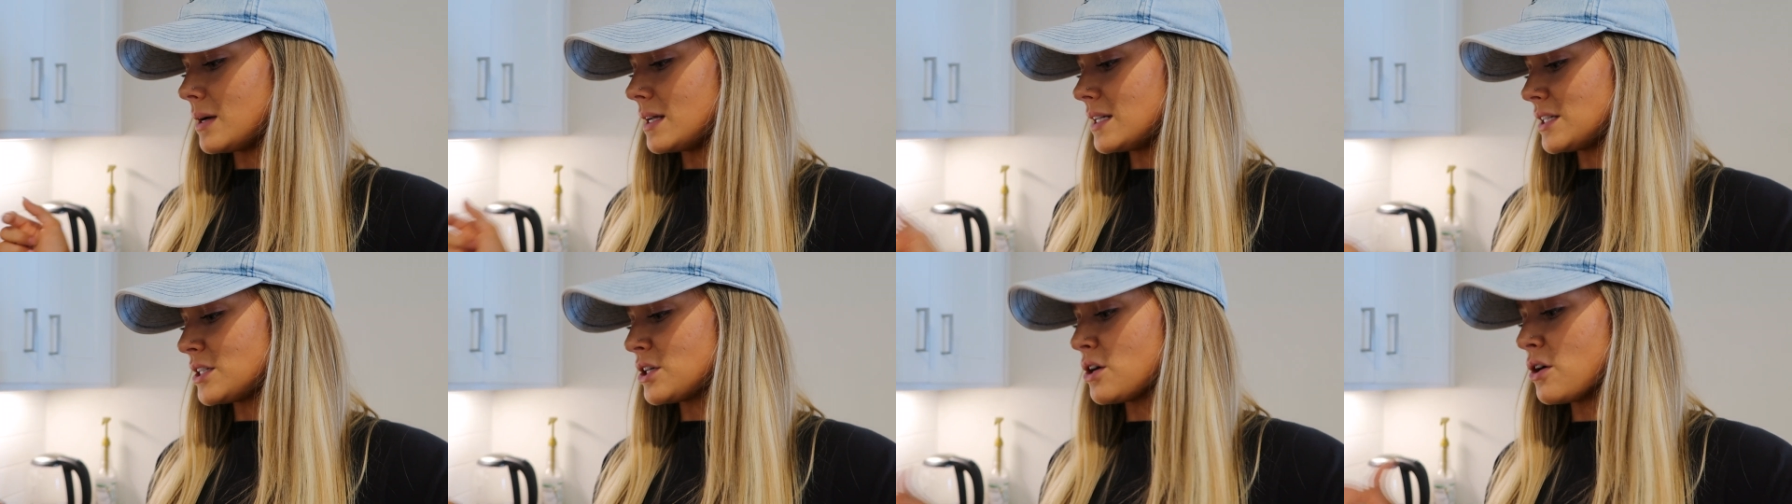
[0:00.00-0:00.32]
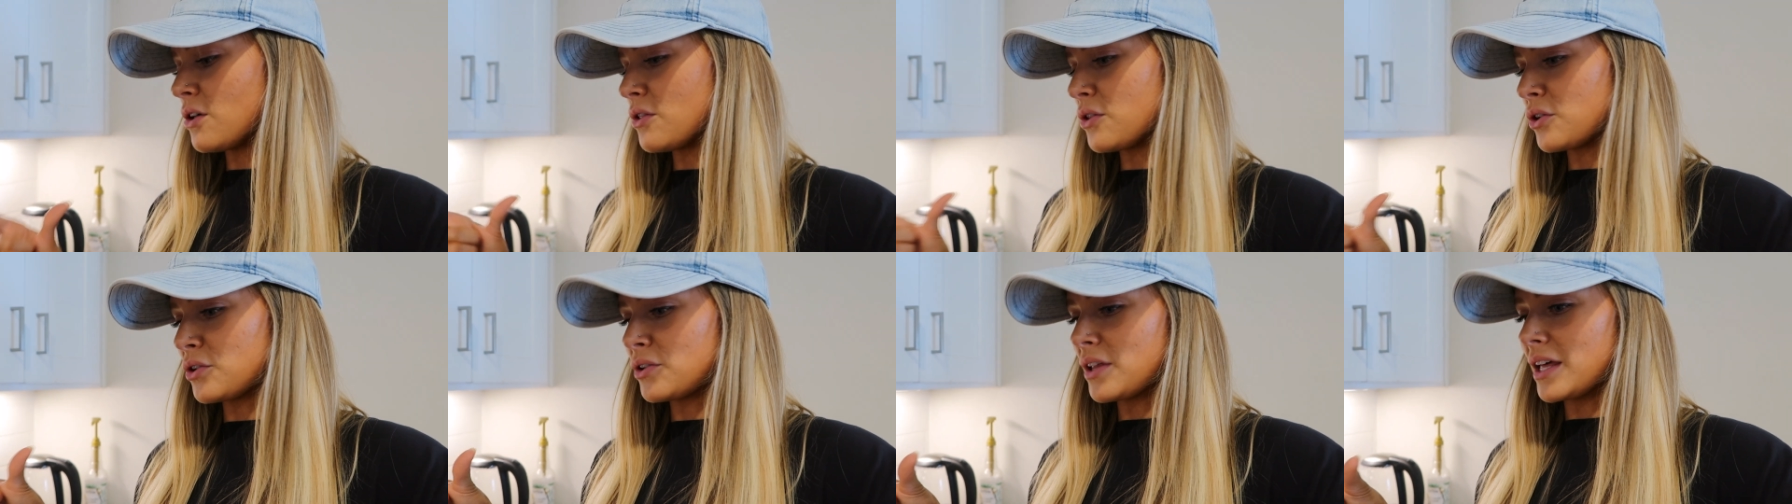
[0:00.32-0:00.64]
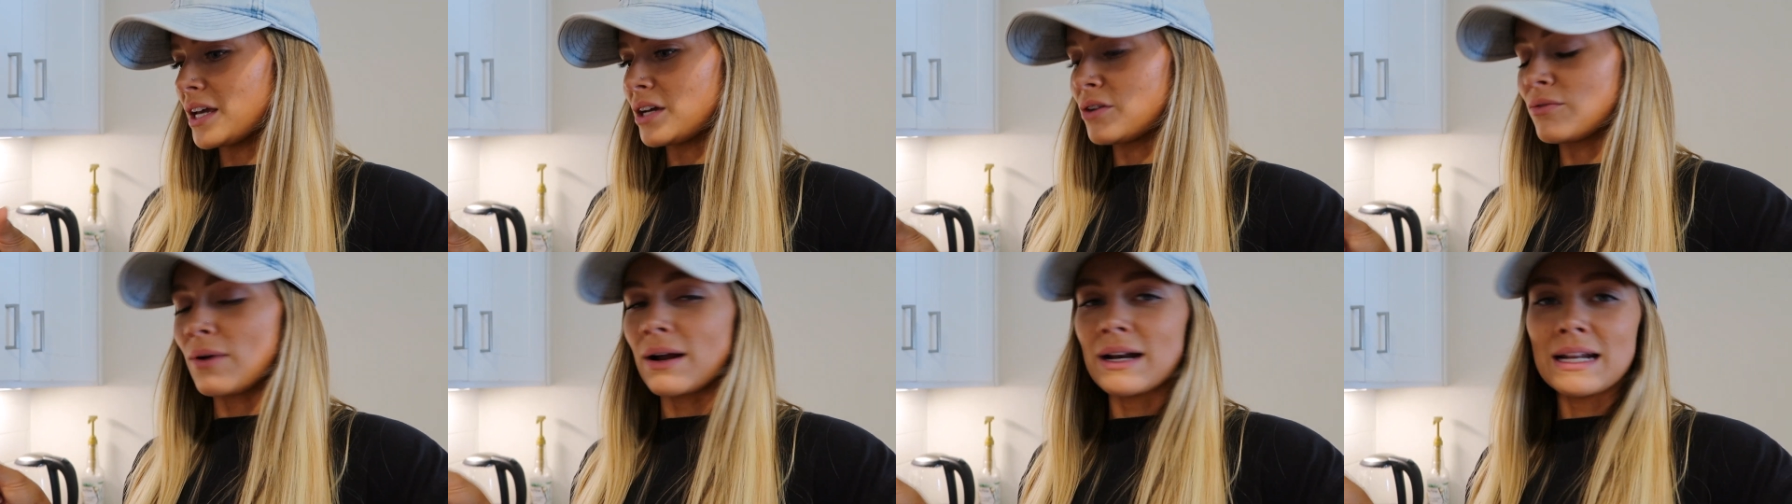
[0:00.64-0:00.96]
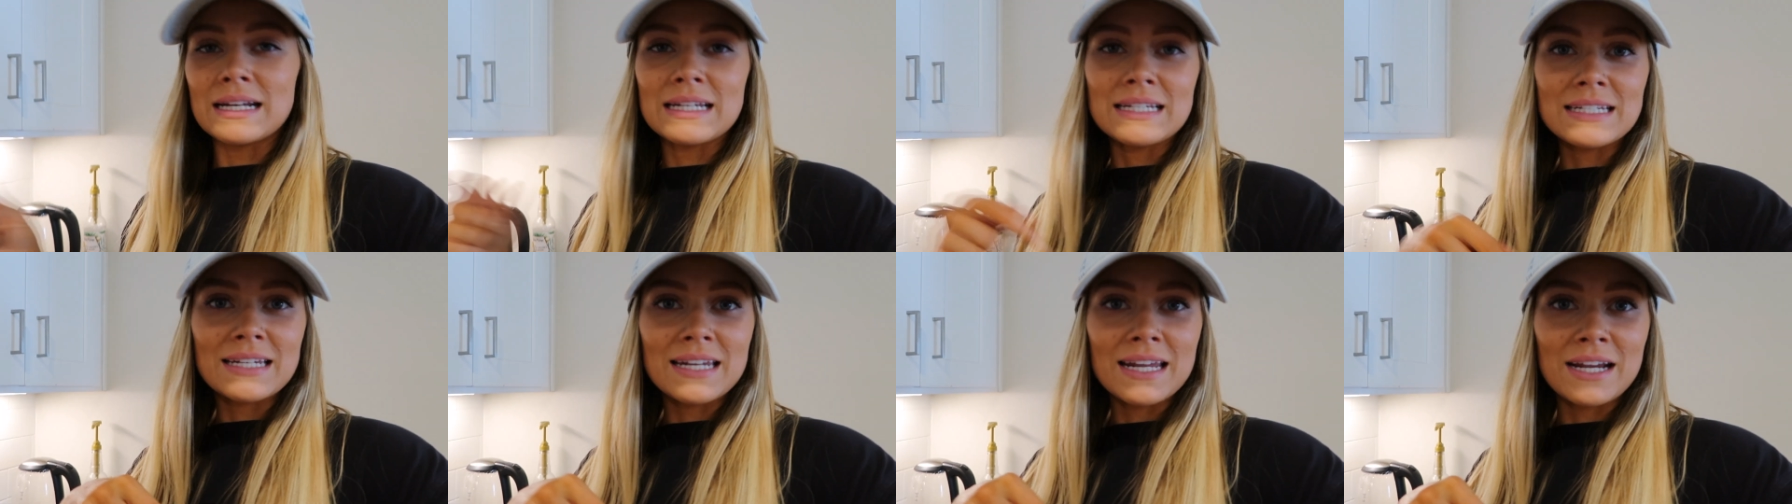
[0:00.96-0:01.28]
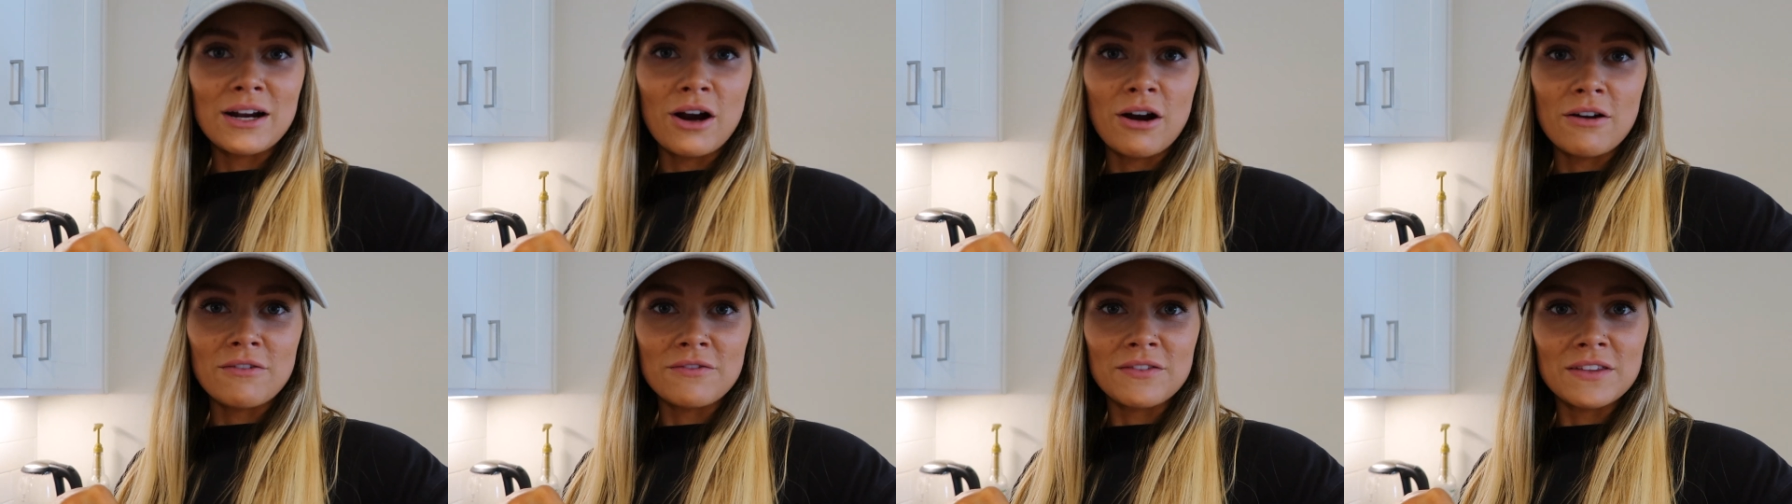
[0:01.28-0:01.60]
until they're like ready to
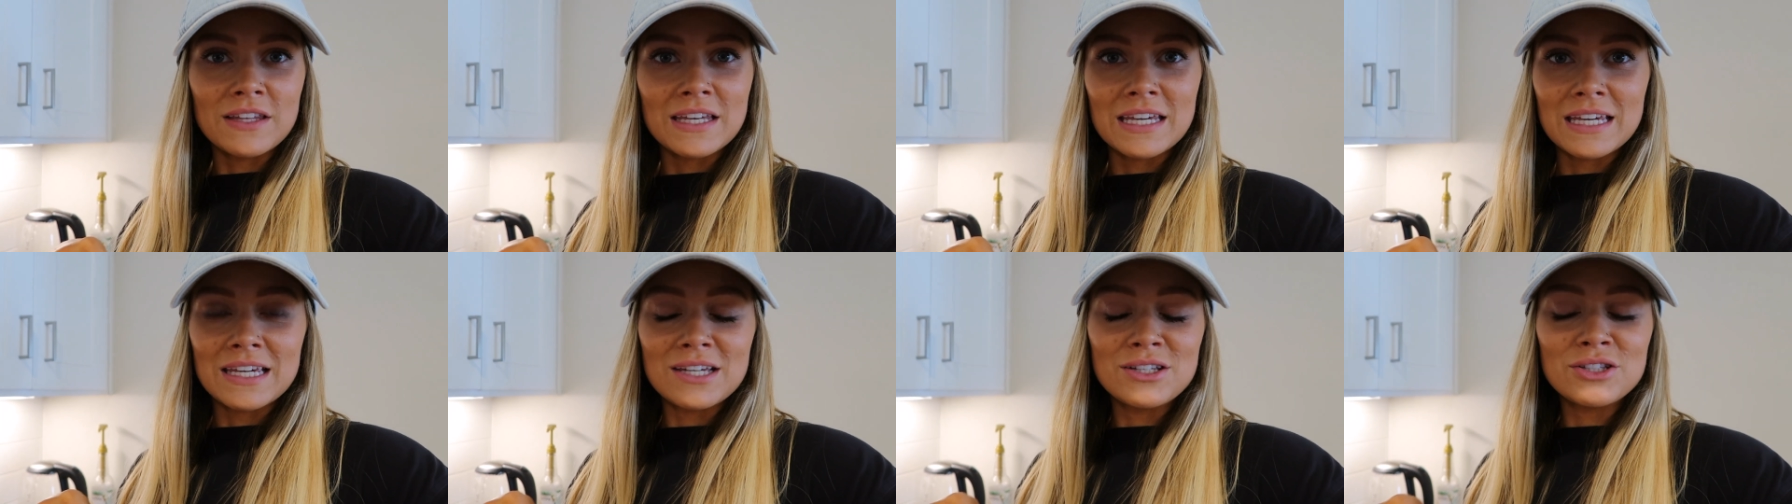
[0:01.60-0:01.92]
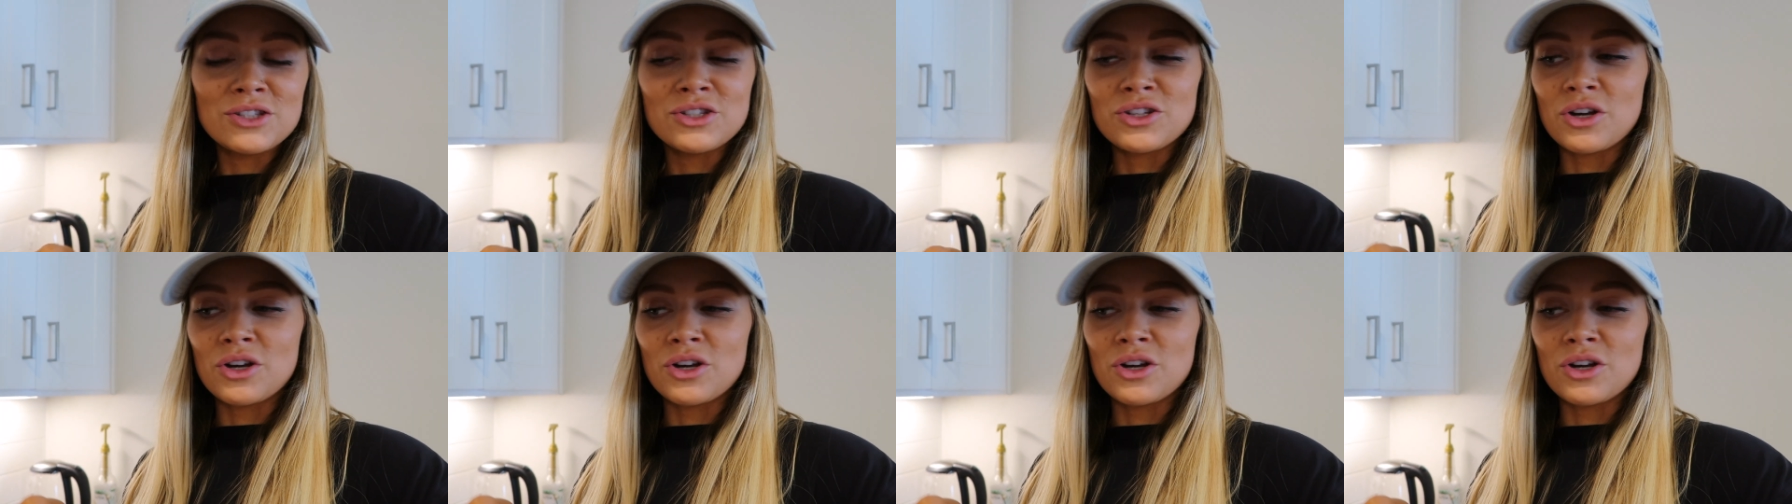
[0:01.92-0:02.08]
take off the heat.